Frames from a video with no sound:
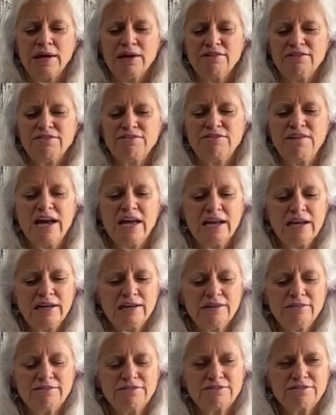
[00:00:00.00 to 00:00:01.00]

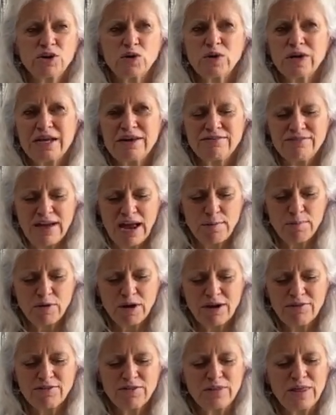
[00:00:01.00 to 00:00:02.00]
fun, furry
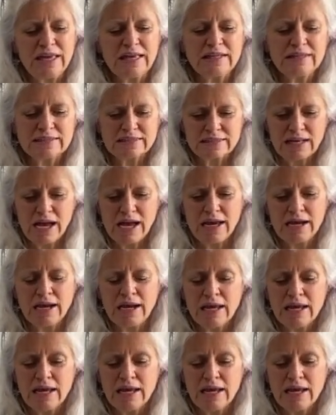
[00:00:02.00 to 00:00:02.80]
fabric for the inside.